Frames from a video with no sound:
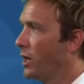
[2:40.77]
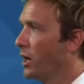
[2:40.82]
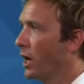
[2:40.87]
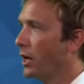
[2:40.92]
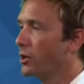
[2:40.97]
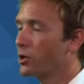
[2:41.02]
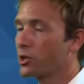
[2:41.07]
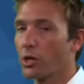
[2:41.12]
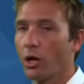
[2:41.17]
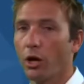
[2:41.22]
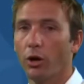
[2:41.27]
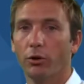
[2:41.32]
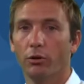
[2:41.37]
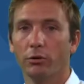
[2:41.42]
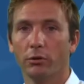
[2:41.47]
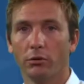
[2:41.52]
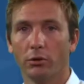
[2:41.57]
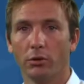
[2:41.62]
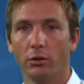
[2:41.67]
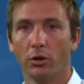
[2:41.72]
And so,
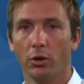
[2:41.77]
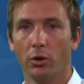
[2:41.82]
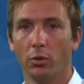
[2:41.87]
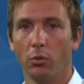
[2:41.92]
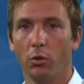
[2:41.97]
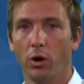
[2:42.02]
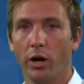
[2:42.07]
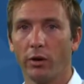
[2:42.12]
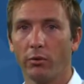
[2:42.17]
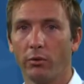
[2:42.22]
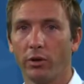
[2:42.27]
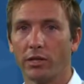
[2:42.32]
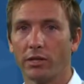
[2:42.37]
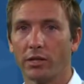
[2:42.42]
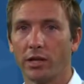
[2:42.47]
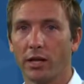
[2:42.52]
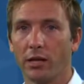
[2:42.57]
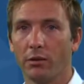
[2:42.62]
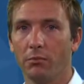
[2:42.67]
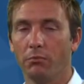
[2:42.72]
why do we
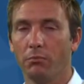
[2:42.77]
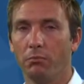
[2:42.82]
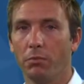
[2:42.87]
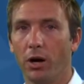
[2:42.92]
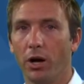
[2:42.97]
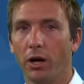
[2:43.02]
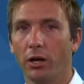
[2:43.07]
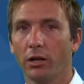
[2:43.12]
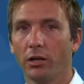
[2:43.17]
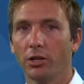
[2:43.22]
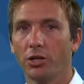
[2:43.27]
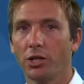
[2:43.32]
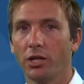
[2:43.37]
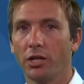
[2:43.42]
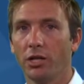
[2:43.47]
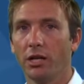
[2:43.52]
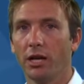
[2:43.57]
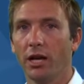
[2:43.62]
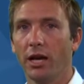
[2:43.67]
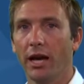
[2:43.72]
study
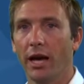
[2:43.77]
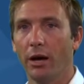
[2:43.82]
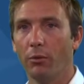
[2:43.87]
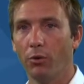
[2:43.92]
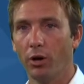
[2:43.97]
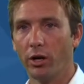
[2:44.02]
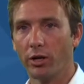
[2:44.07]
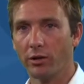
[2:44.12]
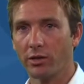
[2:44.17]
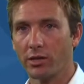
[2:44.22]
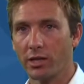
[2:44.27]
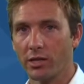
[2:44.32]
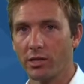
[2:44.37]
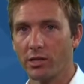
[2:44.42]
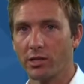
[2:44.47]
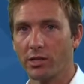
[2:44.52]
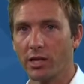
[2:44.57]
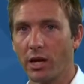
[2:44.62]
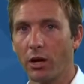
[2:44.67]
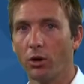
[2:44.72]
biology and why do we study
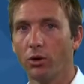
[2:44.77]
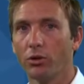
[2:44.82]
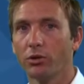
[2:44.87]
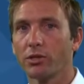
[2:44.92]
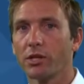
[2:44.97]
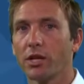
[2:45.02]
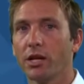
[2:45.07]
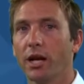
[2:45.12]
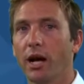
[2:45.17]
cells?